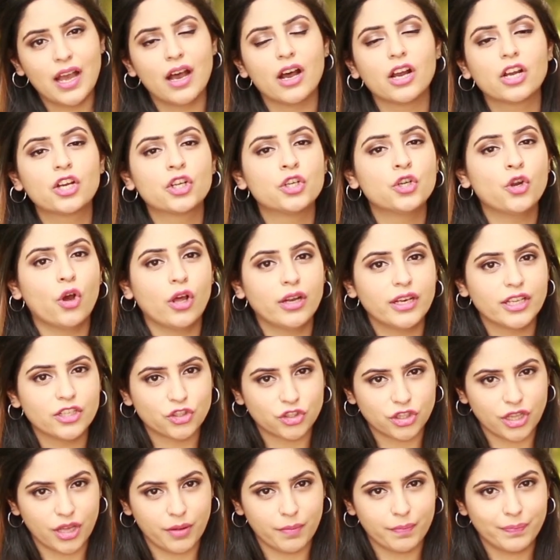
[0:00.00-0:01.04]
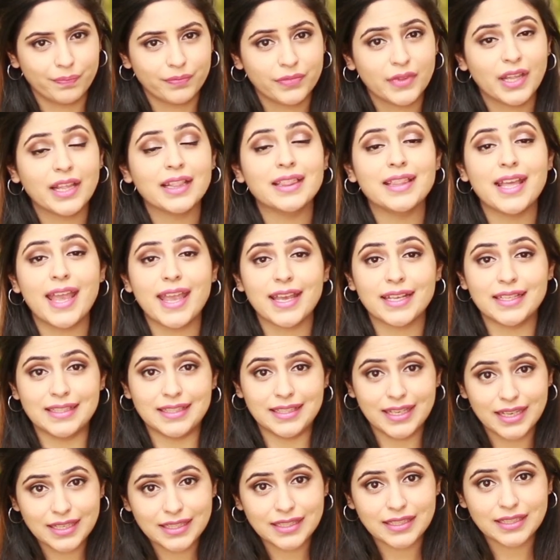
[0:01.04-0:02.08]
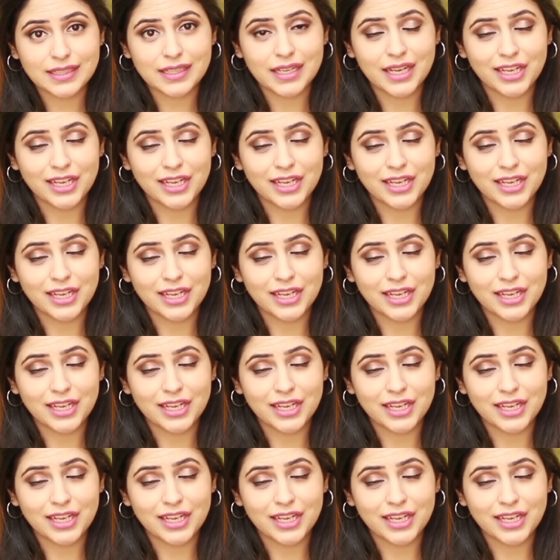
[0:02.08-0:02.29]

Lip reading: Acknowledge them. They exist.